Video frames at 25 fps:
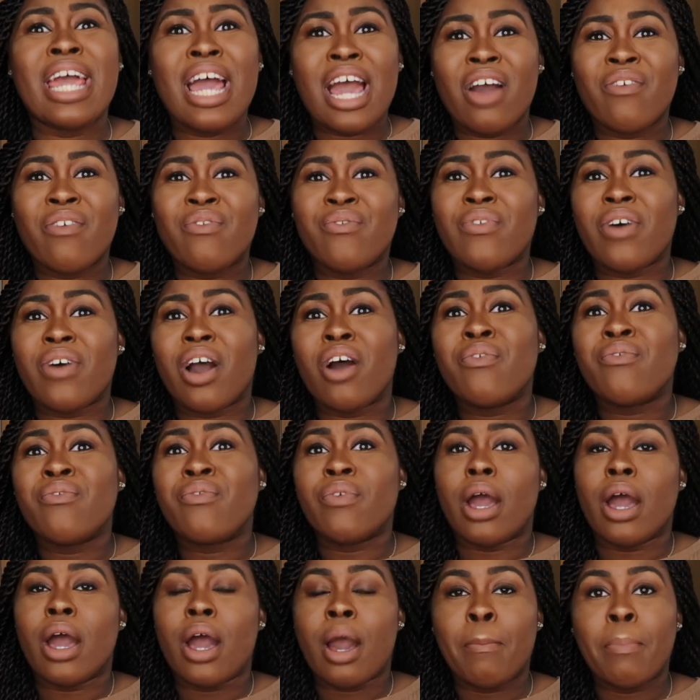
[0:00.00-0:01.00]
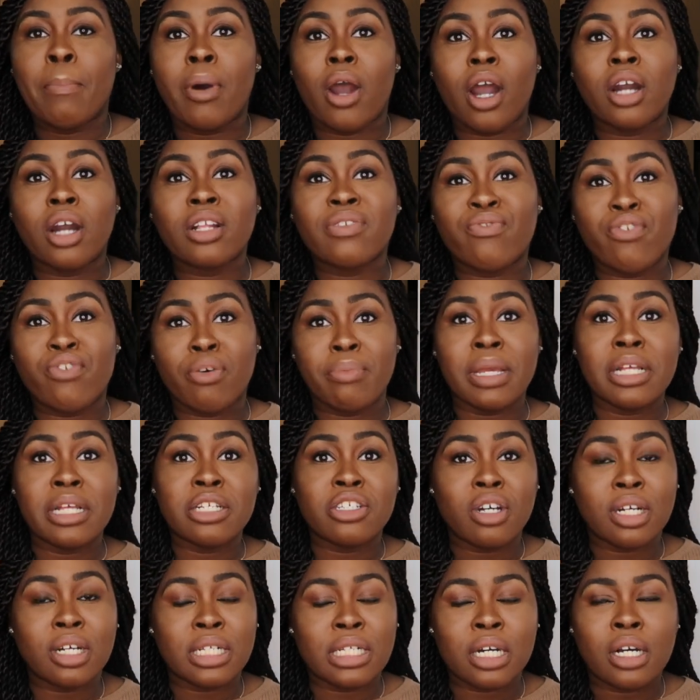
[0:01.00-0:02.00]
half apart from
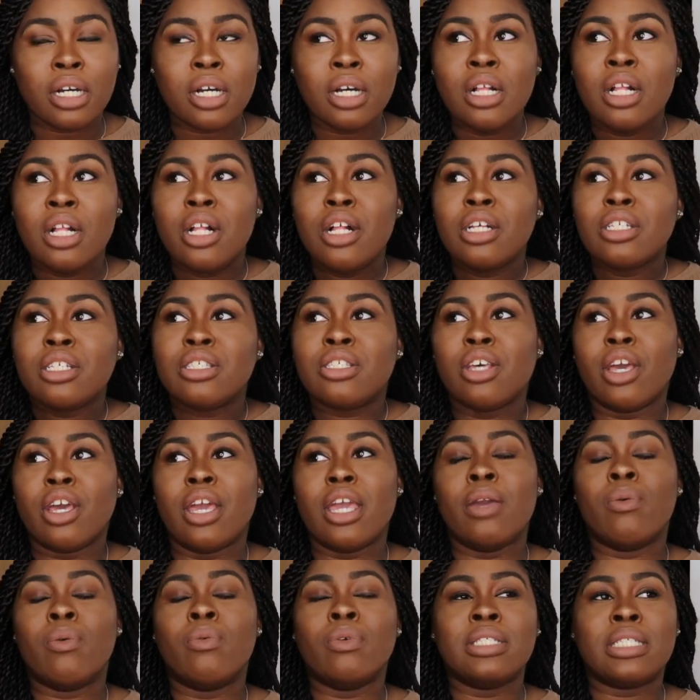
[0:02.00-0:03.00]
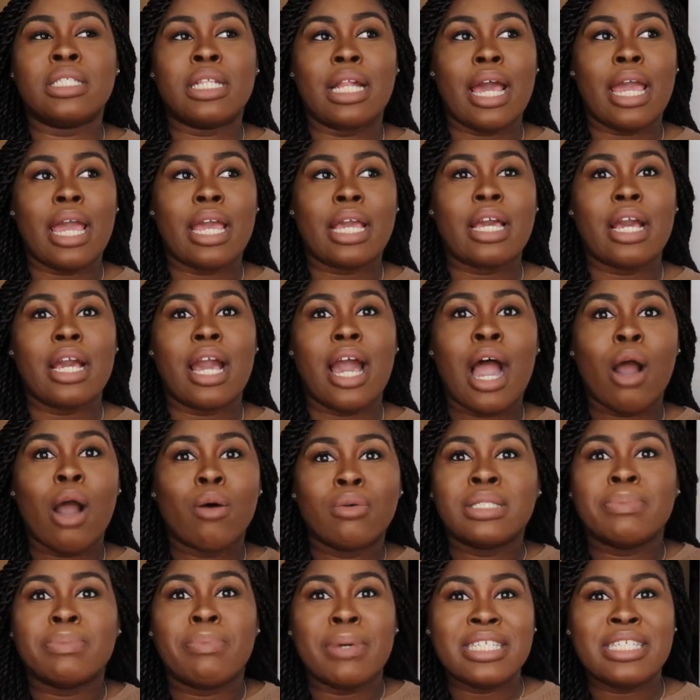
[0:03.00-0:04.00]
each other. So it was like I
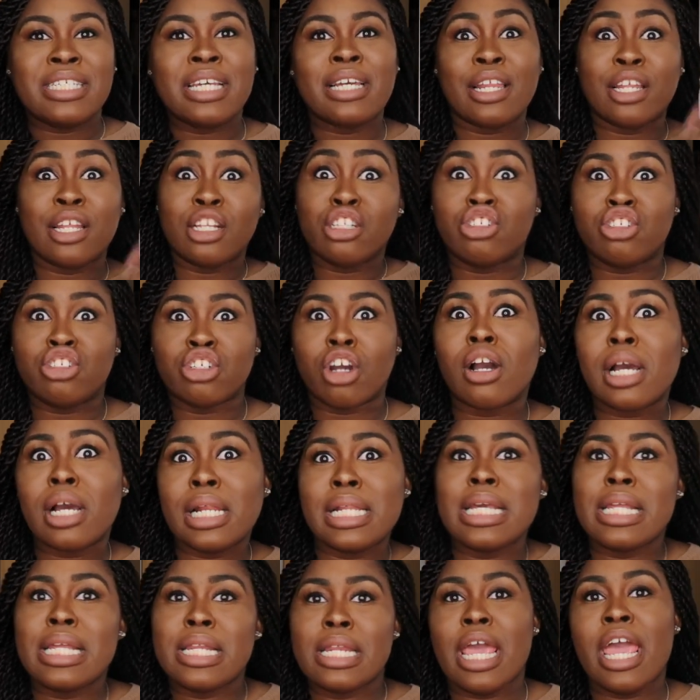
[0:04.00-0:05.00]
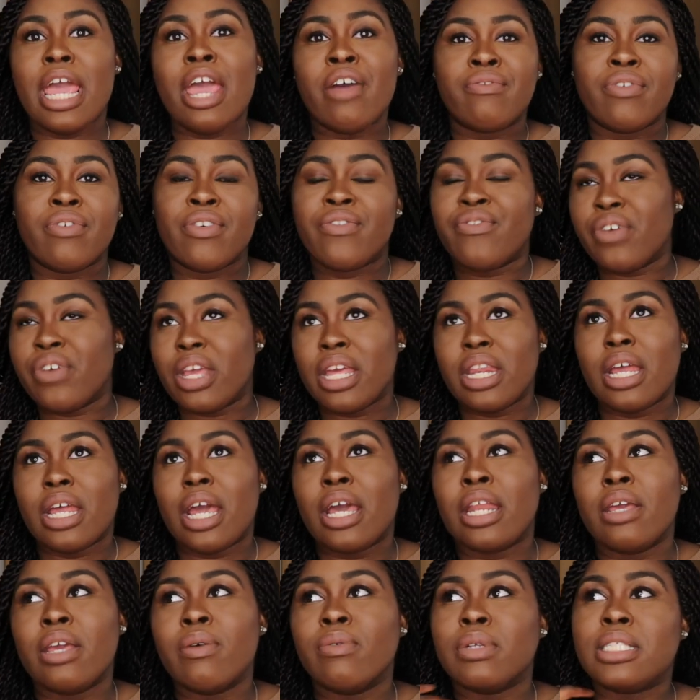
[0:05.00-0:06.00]
was basically juggling everything,
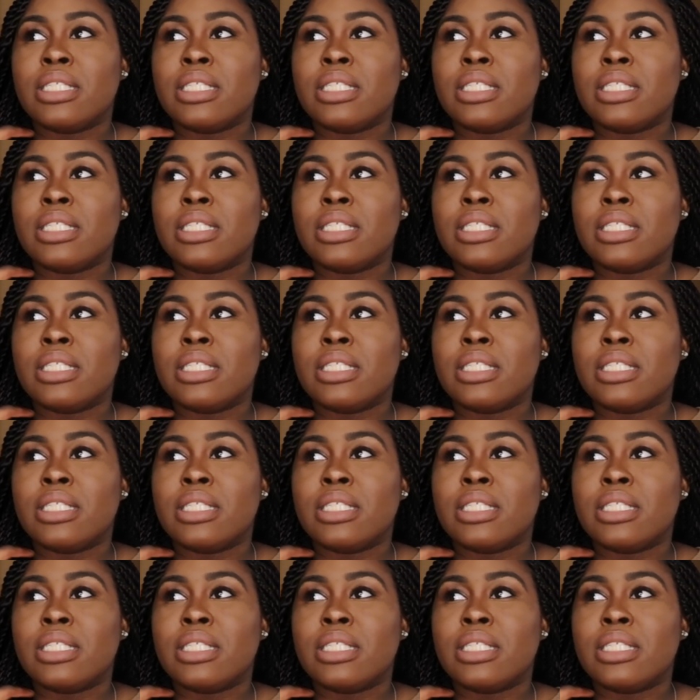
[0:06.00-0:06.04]
and